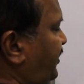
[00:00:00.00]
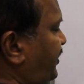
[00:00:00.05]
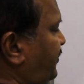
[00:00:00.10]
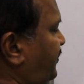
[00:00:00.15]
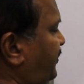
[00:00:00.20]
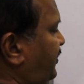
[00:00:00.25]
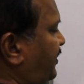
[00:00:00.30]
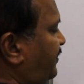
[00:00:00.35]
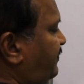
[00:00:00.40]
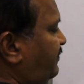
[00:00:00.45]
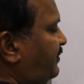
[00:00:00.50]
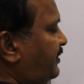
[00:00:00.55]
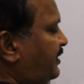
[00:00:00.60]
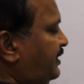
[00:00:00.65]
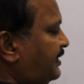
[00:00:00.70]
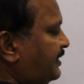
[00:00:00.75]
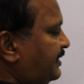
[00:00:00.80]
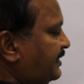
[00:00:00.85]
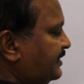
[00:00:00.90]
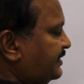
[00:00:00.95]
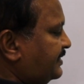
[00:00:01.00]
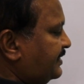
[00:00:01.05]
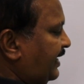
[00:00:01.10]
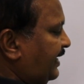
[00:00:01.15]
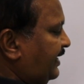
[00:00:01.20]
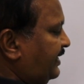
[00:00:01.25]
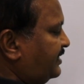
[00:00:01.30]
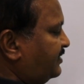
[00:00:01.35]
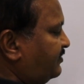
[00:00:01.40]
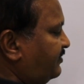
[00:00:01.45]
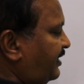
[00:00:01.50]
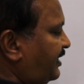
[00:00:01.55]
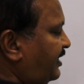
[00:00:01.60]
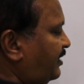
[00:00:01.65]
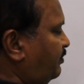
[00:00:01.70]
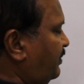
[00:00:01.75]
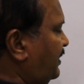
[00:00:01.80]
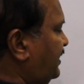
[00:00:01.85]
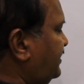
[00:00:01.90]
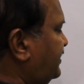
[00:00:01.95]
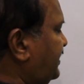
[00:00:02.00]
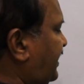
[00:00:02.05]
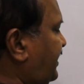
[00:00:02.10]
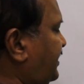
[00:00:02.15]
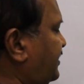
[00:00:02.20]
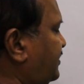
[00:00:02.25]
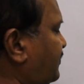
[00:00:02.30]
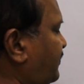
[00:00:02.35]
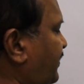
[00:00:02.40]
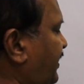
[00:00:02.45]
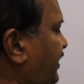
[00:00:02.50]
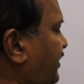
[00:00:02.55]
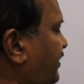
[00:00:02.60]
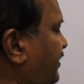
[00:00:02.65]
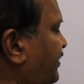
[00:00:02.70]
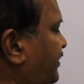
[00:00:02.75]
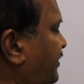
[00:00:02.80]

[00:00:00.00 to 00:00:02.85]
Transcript: root of side square plus side square.